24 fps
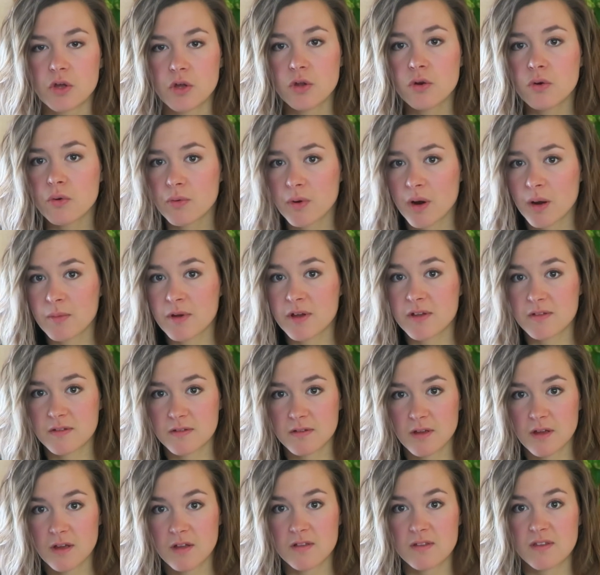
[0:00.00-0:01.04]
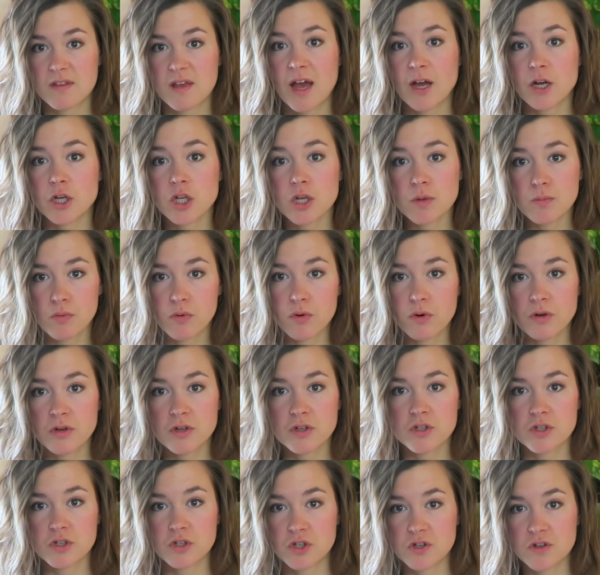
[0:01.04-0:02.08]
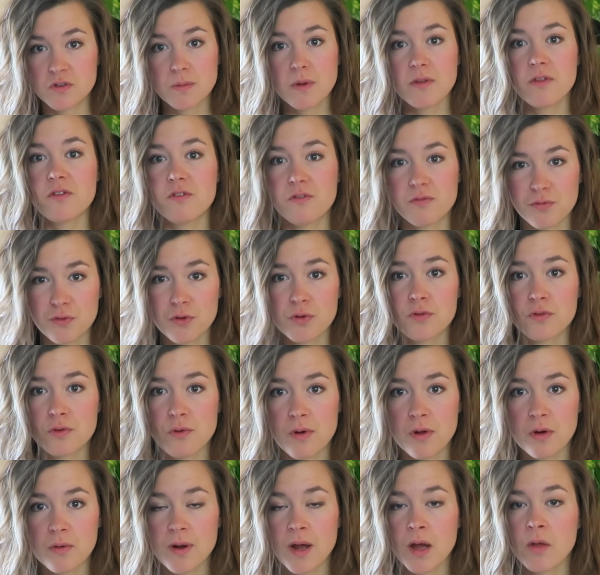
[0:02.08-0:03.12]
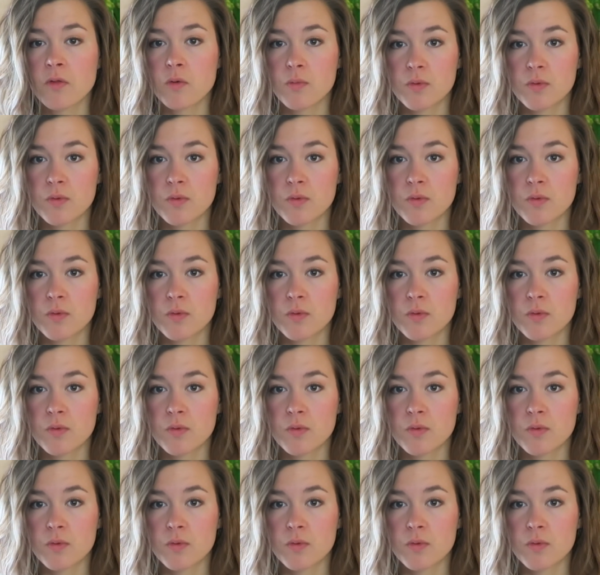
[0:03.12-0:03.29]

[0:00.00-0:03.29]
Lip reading: you know, Grandma, it's actually important, just while this flu's going around,